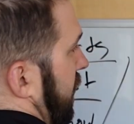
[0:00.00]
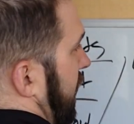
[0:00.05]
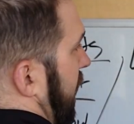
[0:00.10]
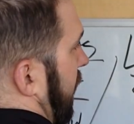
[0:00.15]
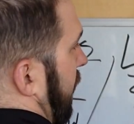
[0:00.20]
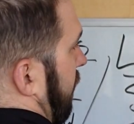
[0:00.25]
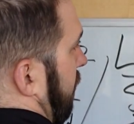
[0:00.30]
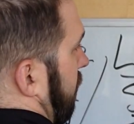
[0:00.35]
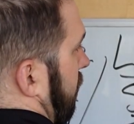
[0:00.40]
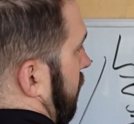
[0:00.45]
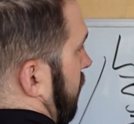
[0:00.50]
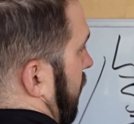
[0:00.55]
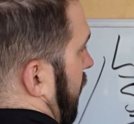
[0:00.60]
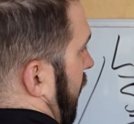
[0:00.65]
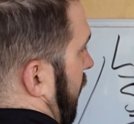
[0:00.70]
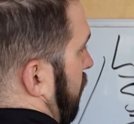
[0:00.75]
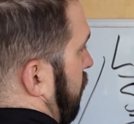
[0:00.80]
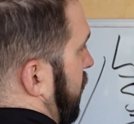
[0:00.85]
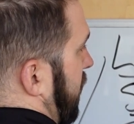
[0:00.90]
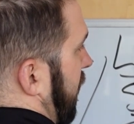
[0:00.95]
Again,
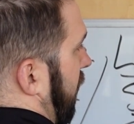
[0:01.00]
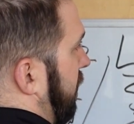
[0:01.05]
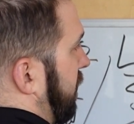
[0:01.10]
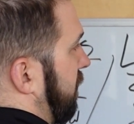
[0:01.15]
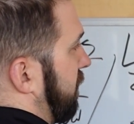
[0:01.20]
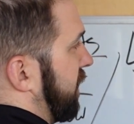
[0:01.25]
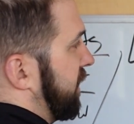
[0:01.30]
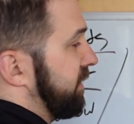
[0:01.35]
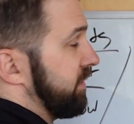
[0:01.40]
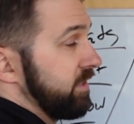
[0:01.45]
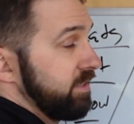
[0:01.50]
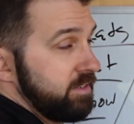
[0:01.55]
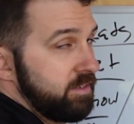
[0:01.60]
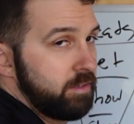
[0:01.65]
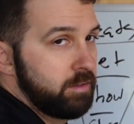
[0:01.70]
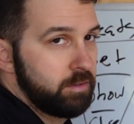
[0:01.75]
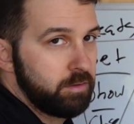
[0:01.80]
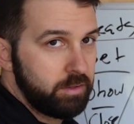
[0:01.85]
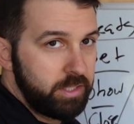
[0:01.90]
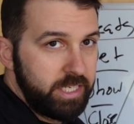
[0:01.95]
how do we calculate this?
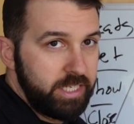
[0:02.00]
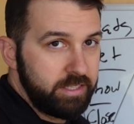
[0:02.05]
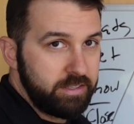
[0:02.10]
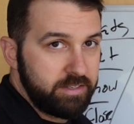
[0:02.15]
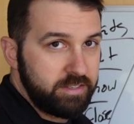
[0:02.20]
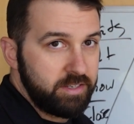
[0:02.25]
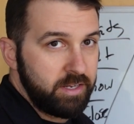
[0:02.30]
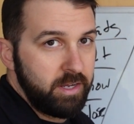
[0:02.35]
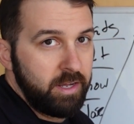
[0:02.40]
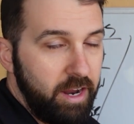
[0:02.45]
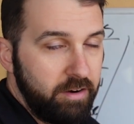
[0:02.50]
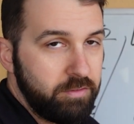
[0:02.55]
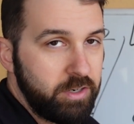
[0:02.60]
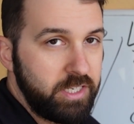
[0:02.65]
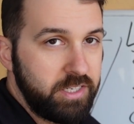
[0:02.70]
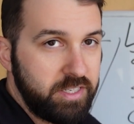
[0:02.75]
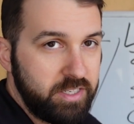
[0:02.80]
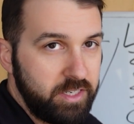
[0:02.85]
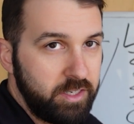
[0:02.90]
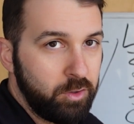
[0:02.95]
Leads.
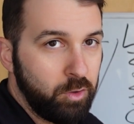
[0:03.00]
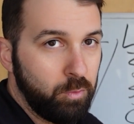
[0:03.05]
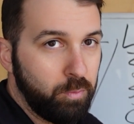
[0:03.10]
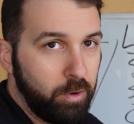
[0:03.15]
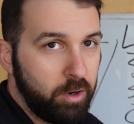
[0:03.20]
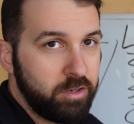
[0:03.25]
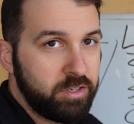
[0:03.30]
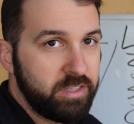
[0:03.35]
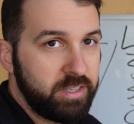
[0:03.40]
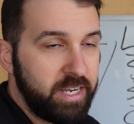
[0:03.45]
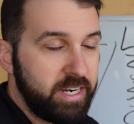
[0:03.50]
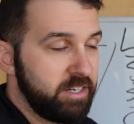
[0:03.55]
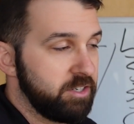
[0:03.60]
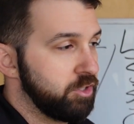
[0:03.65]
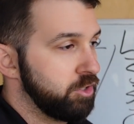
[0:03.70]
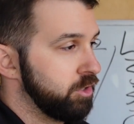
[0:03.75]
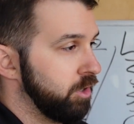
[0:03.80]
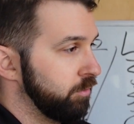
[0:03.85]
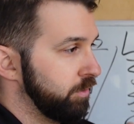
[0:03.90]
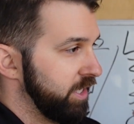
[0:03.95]
Every single person that has
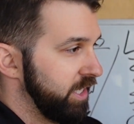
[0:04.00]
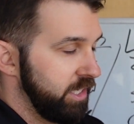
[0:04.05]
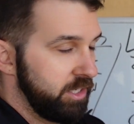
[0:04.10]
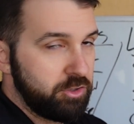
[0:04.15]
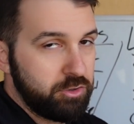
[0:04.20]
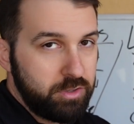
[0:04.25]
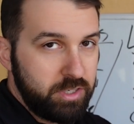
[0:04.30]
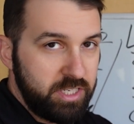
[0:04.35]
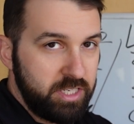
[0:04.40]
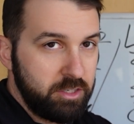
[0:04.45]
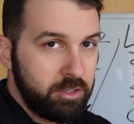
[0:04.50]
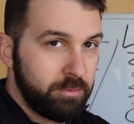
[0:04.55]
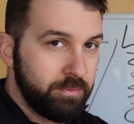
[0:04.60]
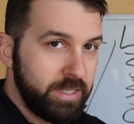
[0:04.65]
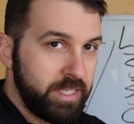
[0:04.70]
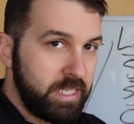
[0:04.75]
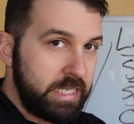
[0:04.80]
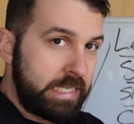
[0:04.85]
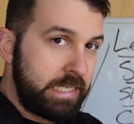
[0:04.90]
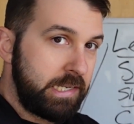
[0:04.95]
shown interest in your
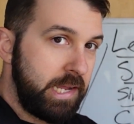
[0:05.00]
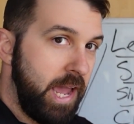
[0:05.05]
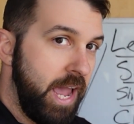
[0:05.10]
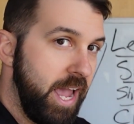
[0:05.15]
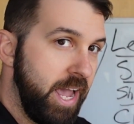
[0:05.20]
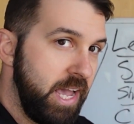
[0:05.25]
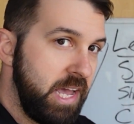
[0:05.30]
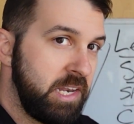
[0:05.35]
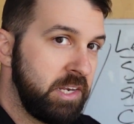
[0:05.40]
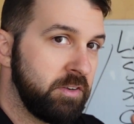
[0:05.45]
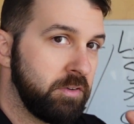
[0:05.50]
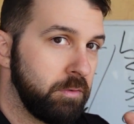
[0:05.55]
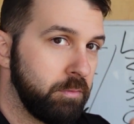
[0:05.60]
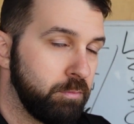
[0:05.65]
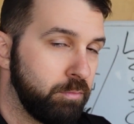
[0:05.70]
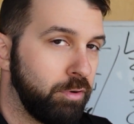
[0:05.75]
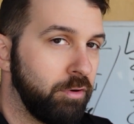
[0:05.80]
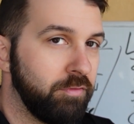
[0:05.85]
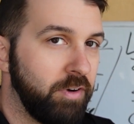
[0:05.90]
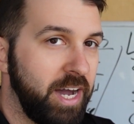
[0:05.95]
business and
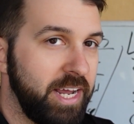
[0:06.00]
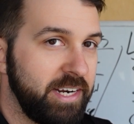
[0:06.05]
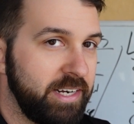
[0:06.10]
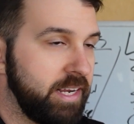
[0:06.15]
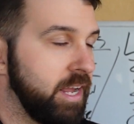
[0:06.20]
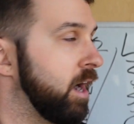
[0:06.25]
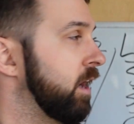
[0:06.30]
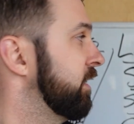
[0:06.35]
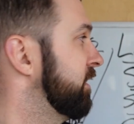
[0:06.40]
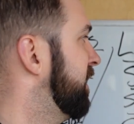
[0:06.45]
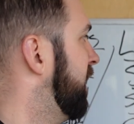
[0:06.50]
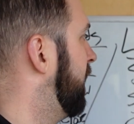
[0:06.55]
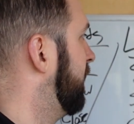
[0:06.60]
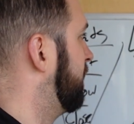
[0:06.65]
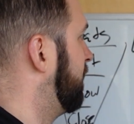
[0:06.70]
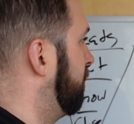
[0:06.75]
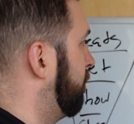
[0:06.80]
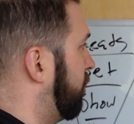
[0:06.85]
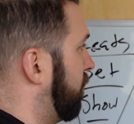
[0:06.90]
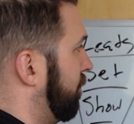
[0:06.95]
provided
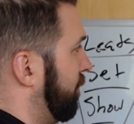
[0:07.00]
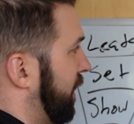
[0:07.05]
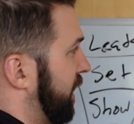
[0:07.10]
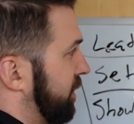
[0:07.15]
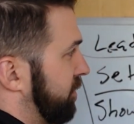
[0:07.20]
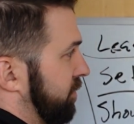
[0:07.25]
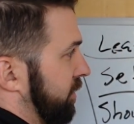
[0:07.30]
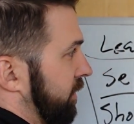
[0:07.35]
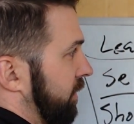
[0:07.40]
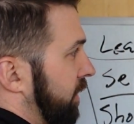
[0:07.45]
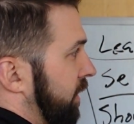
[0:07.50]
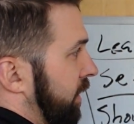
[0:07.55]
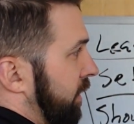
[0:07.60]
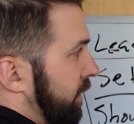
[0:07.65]
contact information.